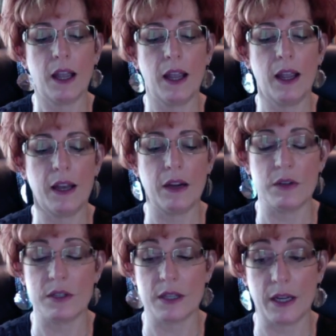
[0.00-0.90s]
And I
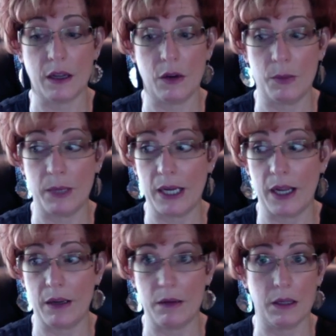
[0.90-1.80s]
was like, oh my
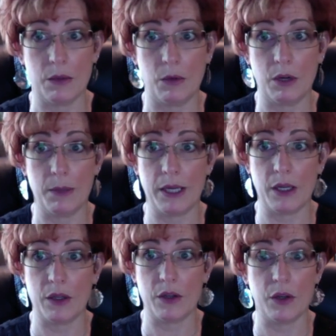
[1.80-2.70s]
God, like, what am I
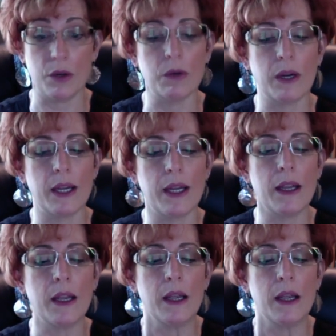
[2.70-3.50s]
going to do? Right.